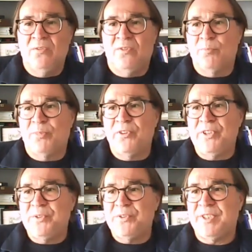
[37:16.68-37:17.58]
For
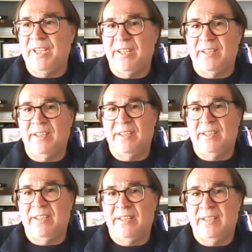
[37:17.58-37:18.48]
producing
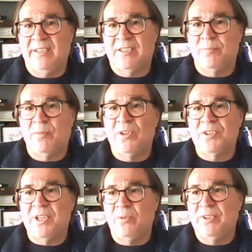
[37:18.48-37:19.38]
small
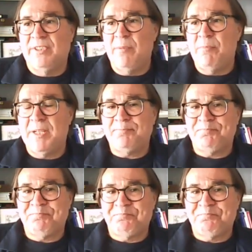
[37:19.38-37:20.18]
sawn timber